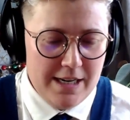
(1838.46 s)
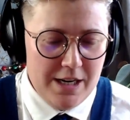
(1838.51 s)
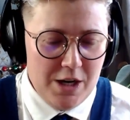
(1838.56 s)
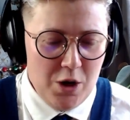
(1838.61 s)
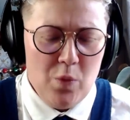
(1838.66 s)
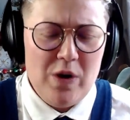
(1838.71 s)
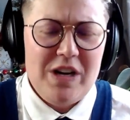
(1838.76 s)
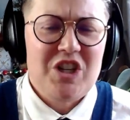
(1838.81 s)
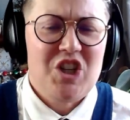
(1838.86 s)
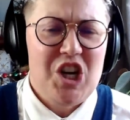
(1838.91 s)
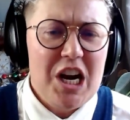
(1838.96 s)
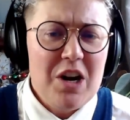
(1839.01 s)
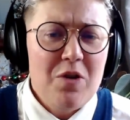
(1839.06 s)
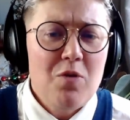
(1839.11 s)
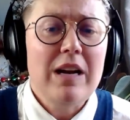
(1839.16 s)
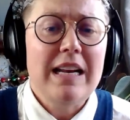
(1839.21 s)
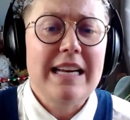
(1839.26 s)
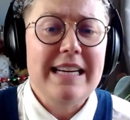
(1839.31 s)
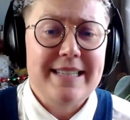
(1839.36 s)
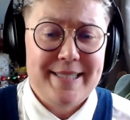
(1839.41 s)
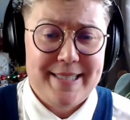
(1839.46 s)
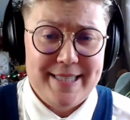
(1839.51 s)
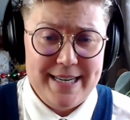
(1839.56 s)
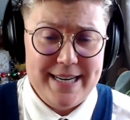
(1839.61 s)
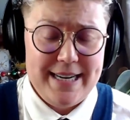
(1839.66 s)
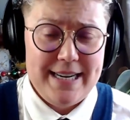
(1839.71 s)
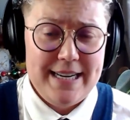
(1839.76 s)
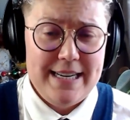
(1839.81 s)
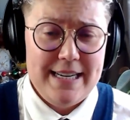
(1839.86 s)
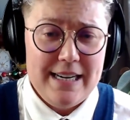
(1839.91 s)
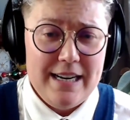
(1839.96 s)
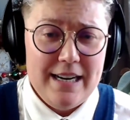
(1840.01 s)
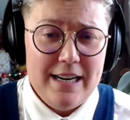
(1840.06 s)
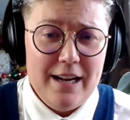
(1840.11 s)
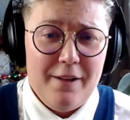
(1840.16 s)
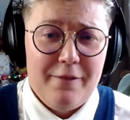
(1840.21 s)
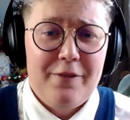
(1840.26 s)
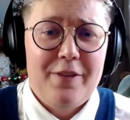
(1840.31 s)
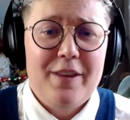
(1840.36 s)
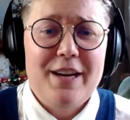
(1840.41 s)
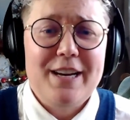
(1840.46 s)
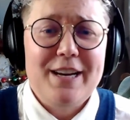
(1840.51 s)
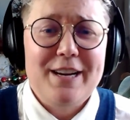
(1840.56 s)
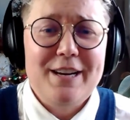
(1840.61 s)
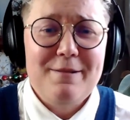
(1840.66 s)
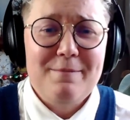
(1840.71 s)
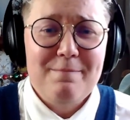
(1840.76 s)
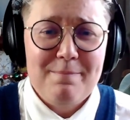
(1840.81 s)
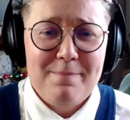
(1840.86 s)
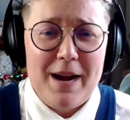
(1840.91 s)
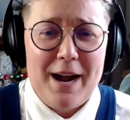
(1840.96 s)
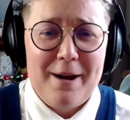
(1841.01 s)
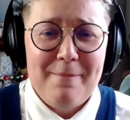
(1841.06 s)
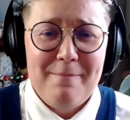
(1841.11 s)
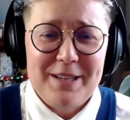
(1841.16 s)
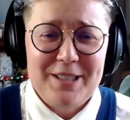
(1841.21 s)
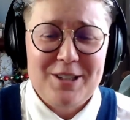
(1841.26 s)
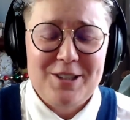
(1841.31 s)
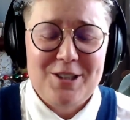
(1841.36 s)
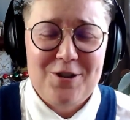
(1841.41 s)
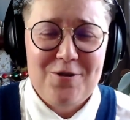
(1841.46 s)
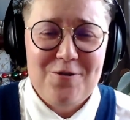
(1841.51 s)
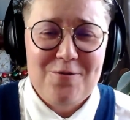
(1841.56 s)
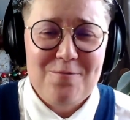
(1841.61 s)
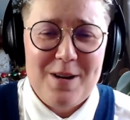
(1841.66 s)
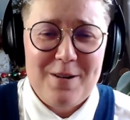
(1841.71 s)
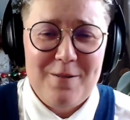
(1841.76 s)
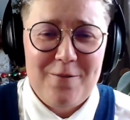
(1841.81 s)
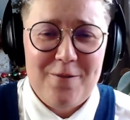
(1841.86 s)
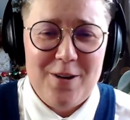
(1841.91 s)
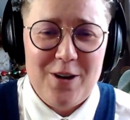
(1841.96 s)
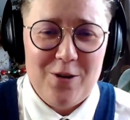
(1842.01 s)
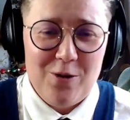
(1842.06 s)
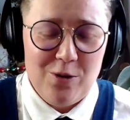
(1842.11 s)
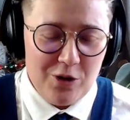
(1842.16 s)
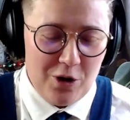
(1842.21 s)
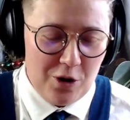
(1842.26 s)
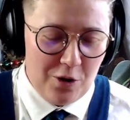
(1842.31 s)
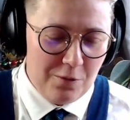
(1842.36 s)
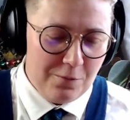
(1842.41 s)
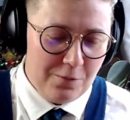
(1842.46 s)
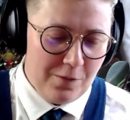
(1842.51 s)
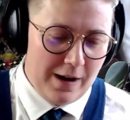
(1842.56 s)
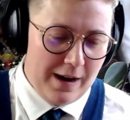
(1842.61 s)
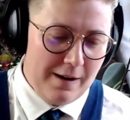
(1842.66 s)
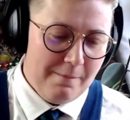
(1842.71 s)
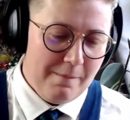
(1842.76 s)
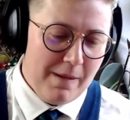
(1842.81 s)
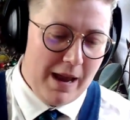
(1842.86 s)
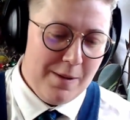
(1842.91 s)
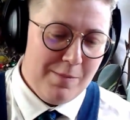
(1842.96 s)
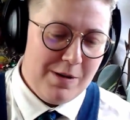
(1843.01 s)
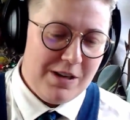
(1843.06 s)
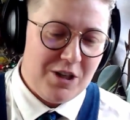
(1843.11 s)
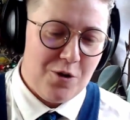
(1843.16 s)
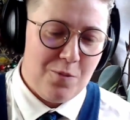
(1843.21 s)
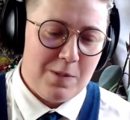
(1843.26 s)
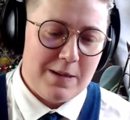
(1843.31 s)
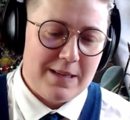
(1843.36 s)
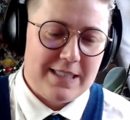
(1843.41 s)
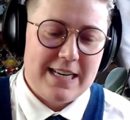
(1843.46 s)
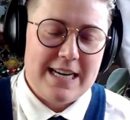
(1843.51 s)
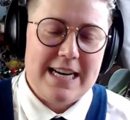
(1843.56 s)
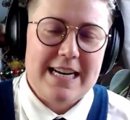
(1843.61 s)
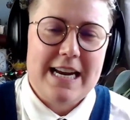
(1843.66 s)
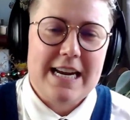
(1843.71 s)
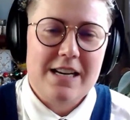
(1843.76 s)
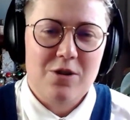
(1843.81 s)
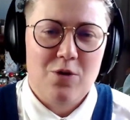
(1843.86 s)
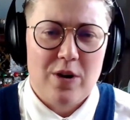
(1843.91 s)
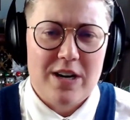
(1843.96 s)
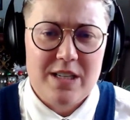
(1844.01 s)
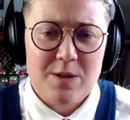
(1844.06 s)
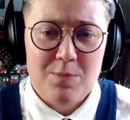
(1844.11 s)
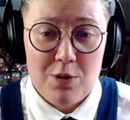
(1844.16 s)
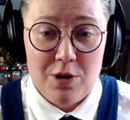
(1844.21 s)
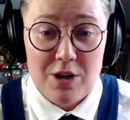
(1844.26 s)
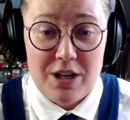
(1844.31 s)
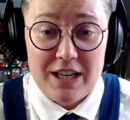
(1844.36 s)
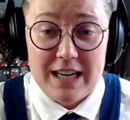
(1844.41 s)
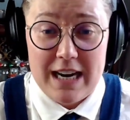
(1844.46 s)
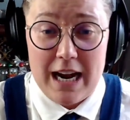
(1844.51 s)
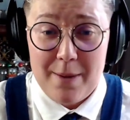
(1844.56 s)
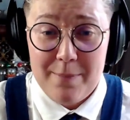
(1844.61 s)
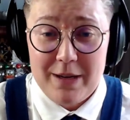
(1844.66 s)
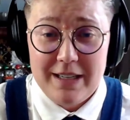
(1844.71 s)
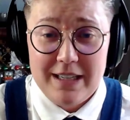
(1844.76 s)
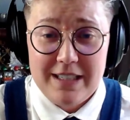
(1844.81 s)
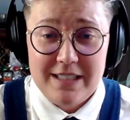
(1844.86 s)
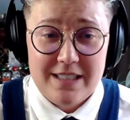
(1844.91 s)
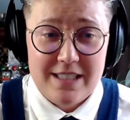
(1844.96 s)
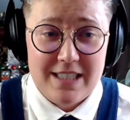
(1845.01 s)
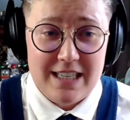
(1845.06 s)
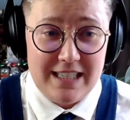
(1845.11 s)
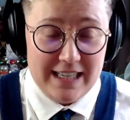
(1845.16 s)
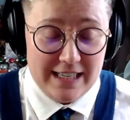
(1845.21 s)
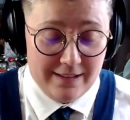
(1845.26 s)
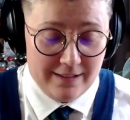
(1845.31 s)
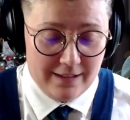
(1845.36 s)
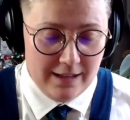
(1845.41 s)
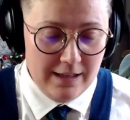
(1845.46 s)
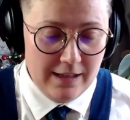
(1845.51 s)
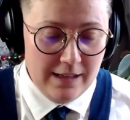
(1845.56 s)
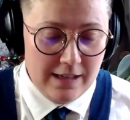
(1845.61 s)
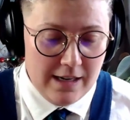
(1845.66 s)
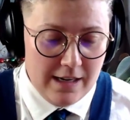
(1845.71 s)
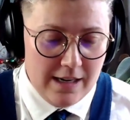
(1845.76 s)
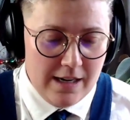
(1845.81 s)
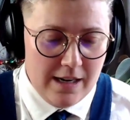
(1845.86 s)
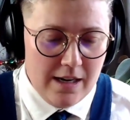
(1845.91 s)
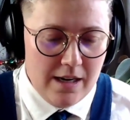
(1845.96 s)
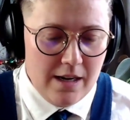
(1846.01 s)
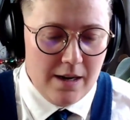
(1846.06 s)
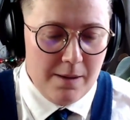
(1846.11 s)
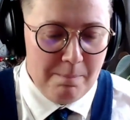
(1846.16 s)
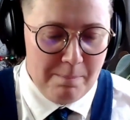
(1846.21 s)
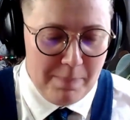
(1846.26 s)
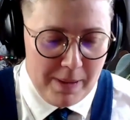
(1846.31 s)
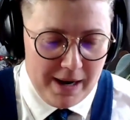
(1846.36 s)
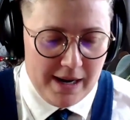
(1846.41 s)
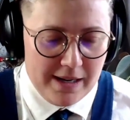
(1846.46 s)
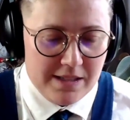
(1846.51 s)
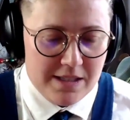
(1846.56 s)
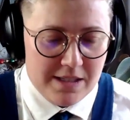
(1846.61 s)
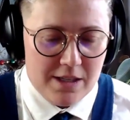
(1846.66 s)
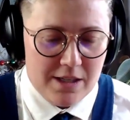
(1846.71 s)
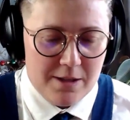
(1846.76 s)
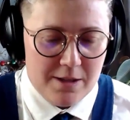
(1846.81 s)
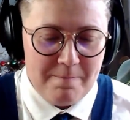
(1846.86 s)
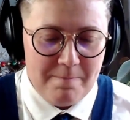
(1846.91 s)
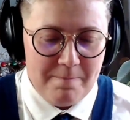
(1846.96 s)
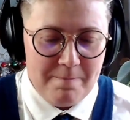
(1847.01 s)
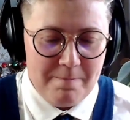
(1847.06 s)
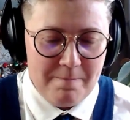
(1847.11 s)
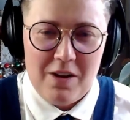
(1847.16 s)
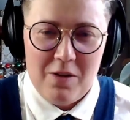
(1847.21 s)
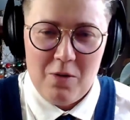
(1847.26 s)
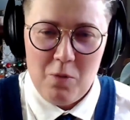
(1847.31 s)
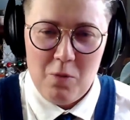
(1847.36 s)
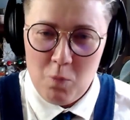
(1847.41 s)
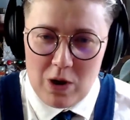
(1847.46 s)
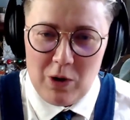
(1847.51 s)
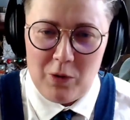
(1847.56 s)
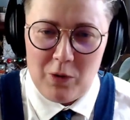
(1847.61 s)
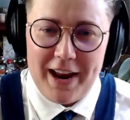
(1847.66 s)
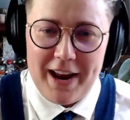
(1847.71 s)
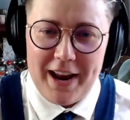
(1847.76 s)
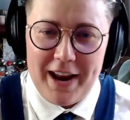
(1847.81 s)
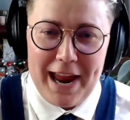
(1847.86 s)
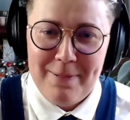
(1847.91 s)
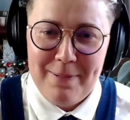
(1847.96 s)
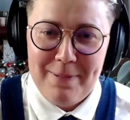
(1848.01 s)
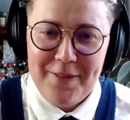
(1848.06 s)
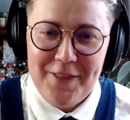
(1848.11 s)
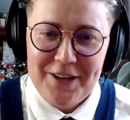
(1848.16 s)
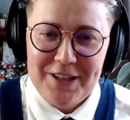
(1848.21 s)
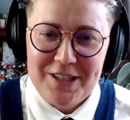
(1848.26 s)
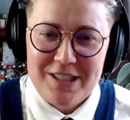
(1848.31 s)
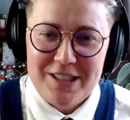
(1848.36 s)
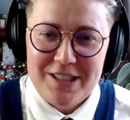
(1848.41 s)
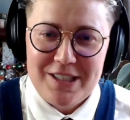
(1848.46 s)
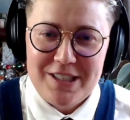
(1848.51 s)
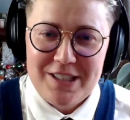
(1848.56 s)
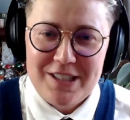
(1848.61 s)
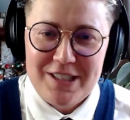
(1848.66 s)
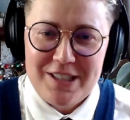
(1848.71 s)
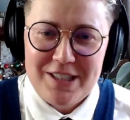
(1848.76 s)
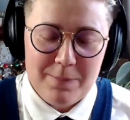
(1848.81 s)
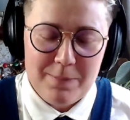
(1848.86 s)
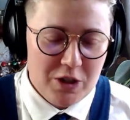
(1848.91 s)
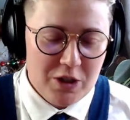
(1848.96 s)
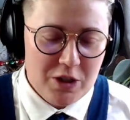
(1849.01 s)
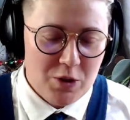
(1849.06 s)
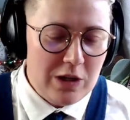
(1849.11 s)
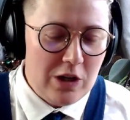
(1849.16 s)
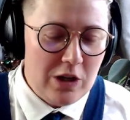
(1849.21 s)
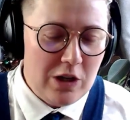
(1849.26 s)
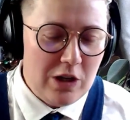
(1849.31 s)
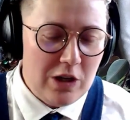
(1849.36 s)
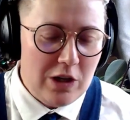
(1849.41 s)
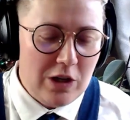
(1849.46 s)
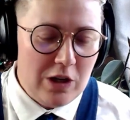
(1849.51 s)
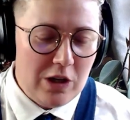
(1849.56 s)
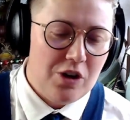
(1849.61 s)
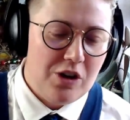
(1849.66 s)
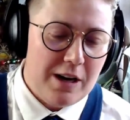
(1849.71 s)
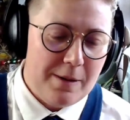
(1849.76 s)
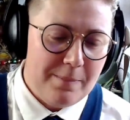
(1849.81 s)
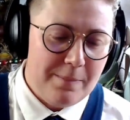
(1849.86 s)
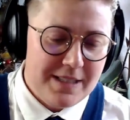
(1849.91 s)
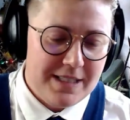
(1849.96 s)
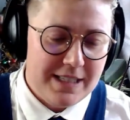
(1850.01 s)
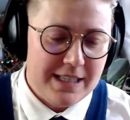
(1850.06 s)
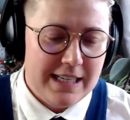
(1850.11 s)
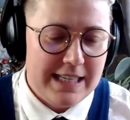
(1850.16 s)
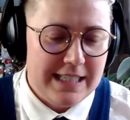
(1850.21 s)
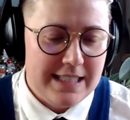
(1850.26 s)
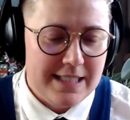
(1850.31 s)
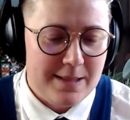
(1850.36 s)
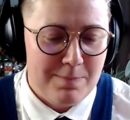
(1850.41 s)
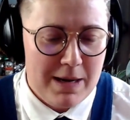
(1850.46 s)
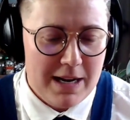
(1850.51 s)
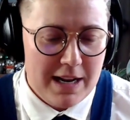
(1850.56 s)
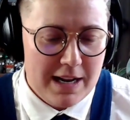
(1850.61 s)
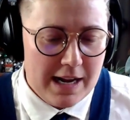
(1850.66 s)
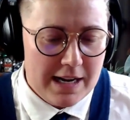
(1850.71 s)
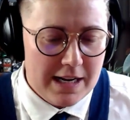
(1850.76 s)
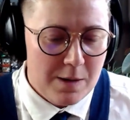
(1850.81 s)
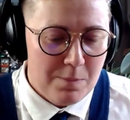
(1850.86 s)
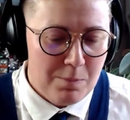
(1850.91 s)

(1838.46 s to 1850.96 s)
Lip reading: We generally see the Matatū midfield of Amy Duplessis and Grace Brooker coming in together, but... will that happen this week? Because we looked at her numbers against Merirangi